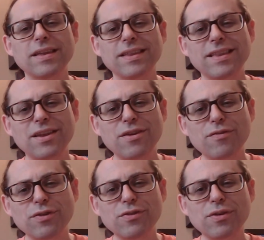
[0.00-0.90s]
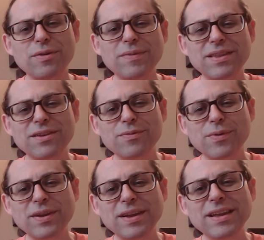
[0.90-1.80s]
Thank you for joining me this
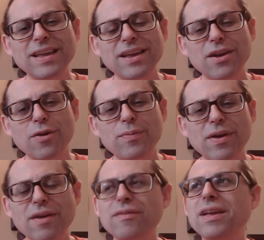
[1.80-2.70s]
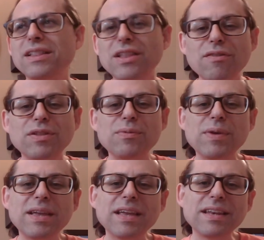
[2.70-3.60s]
morning. Hope you have a lovely
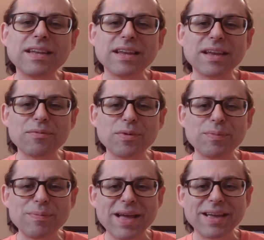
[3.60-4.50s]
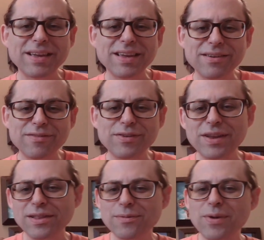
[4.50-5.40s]
weekend, and we'll be back again for
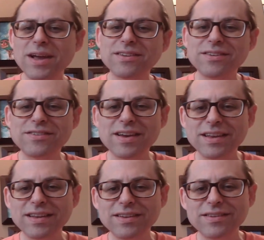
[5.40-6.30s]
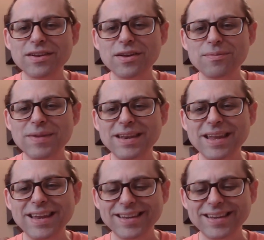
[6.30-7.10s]
daily practice check ins on Monday.